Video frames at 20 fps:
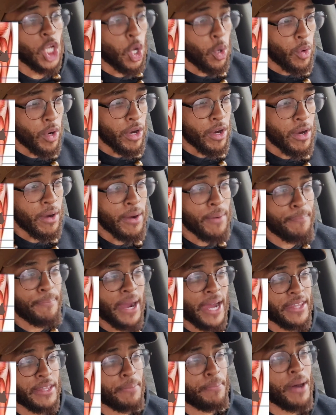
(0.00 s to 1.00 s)
lower
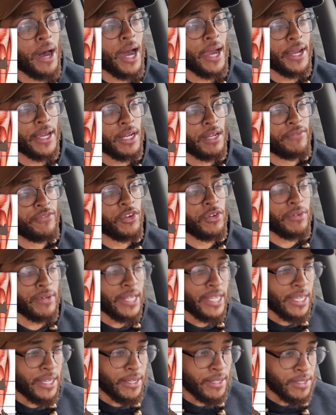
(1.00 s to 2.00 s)
by the pocket of your
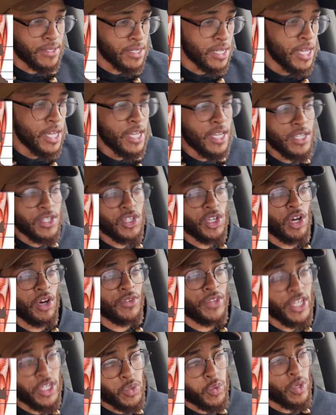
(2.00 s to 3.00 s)
knees. So
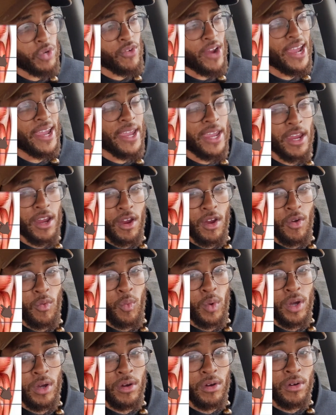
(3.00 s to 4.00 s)
this one right here
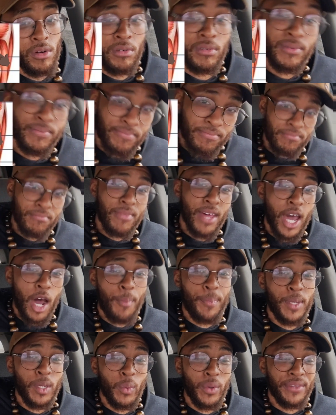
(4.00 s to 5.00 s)
will
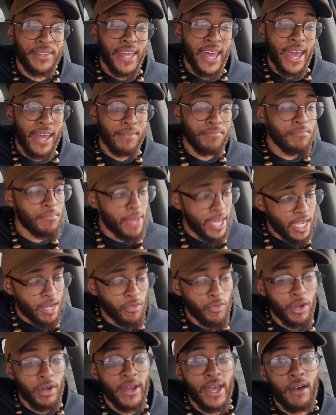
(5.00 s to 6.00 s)
help you with that, make it
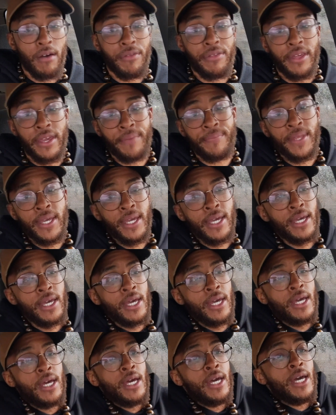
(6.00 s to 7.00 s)
real healthy.
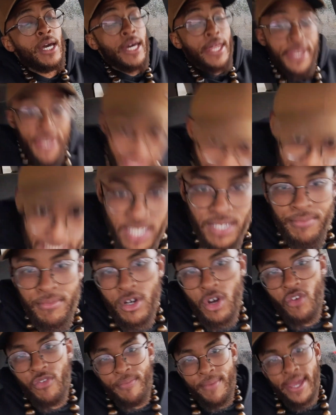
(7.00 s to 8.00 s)
Next
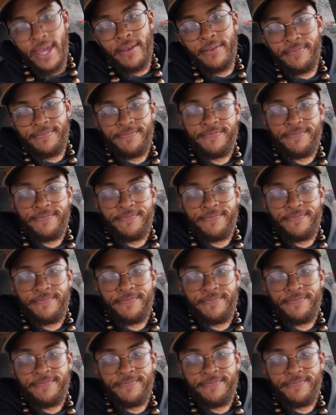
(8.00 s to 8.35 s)
movement,